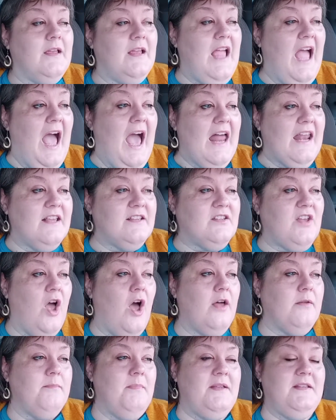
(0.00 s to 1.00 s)
God has
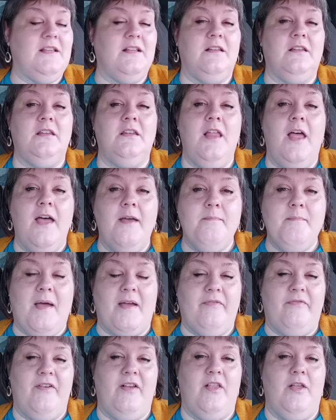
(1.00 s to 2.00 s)
called me to love
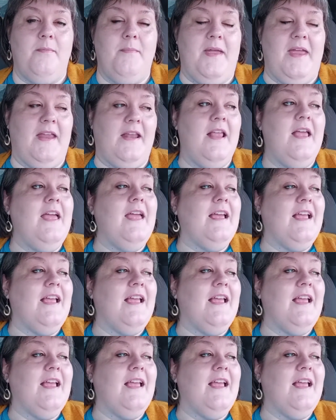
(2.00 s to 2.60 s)
my fellow man.